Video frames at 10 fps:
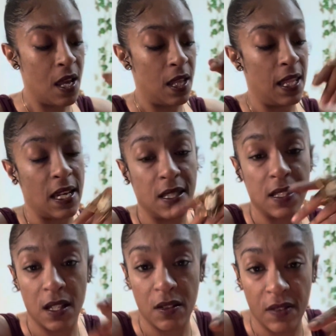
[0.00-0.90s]
Light a
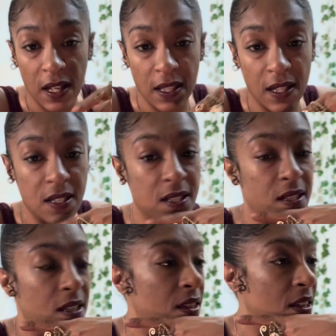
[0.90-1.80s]
cigarette, let it just
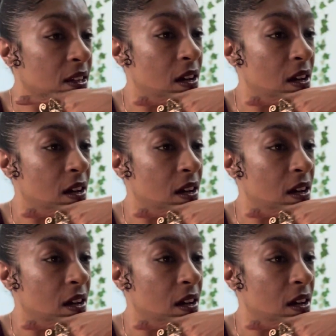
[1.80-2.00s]
sit there.